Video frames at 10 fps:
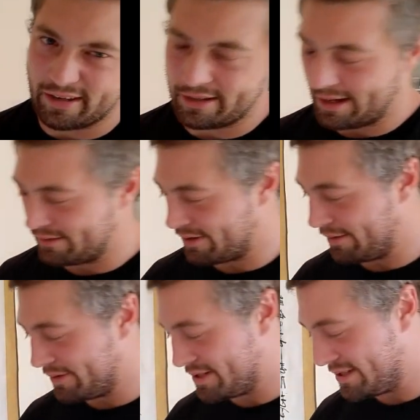at the end, right,
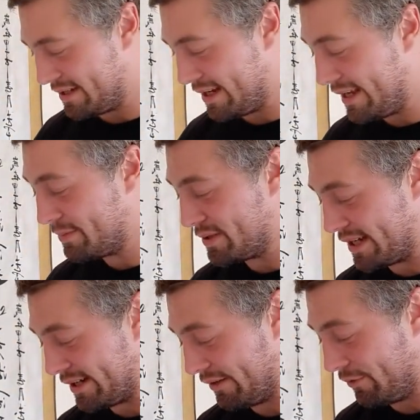which is his
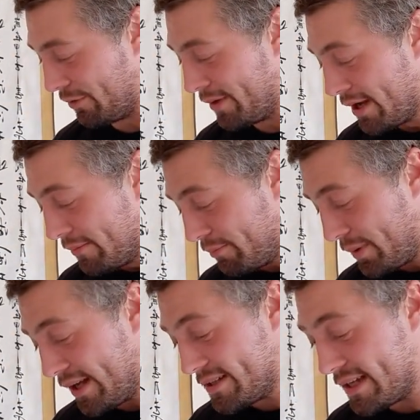particular form.
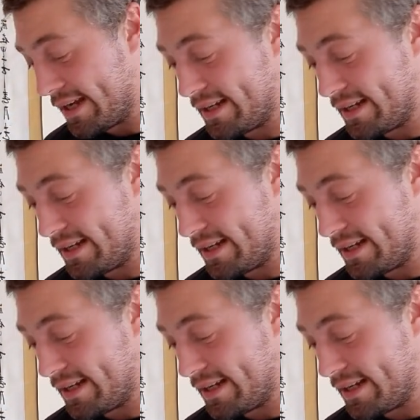But it